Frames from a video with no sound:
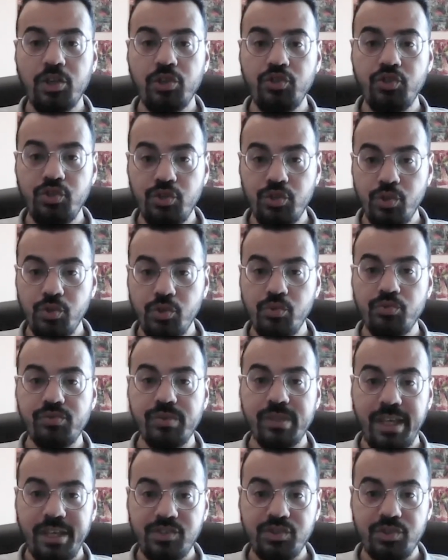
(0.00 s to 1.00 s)
new
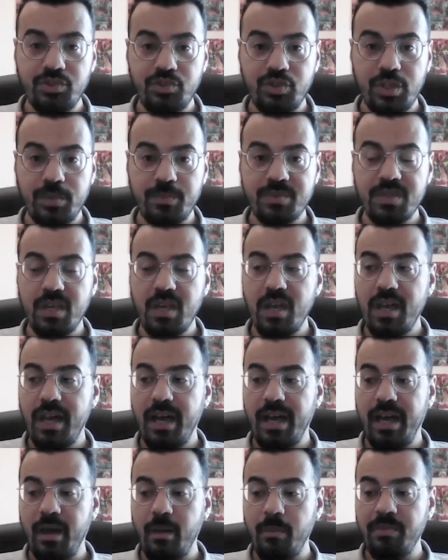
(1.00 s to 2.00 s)
relationships
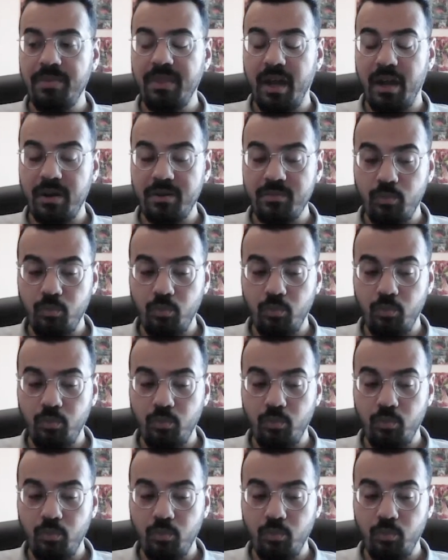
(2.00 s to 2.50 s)
that